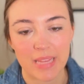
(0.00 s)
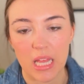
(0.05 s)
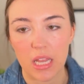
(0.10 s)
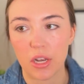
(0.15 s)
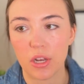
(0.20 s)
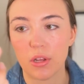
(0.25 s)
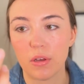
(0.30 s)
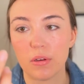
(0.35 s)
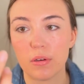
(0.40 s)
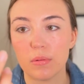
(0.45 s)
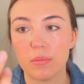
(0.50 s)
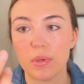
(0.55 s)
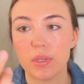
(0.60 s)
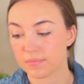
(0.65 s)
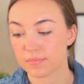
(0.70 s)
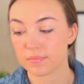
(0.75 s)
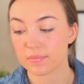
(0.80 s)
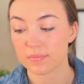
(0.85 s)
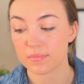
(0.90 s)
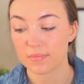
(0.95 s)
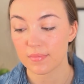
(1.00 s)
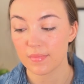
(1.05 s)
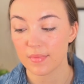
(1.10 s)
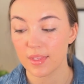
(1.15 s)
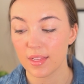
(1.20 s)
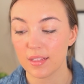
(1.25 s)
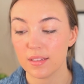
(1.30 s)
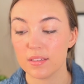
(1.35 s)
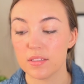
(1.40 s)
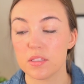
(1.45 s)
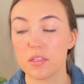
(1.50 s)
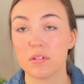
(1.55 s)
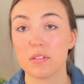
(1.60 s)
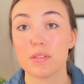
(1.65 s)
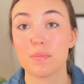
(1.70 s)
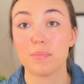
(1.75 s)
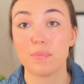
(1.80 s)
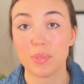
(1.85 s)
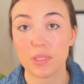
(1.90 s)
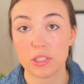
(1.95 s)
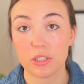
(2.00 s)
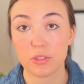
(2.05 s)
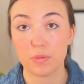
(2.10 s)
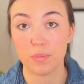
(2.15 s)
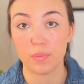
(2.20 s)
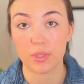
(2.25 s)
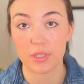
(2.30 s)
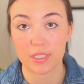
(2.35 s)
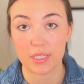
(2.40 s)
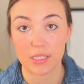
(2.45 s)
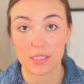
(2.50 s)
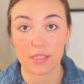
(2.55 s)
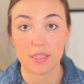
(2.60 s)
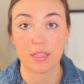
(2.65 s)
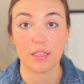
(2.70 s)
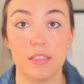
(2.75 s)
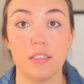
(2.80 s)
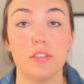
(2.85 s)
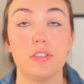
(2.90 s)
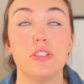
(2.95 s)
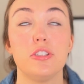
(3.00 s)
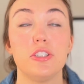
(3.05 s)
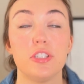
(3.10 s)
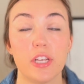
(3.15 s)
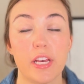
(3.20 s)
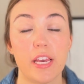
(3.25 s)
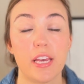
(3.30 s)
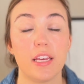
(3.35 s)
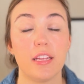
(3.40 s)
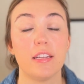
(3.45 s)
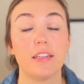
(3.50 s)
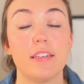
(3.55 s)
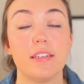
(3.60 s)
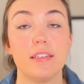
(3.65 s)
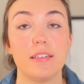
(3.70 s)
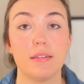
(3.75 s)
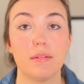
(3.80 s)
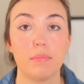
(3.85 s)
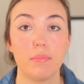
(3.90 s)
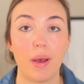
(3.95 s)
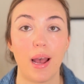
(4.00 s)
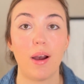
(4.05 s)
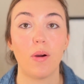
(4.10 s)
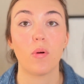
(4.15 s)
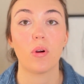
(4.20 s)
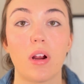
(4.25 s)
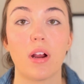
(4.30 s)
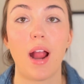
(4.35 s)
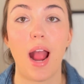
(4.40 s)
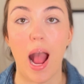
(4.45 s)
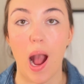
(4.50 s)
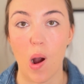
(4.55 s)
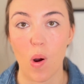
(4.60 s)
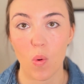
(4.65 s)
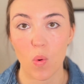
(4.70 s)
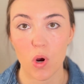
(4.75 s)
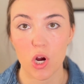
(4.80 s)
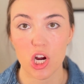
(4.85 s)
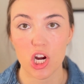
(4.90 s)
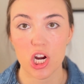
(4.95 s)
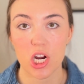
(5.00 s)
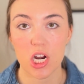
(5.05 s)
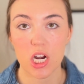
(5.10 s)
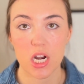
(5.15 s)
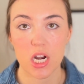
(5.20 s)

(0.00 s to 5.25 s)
Noob. So it's Beach Please in the shade Power Hour.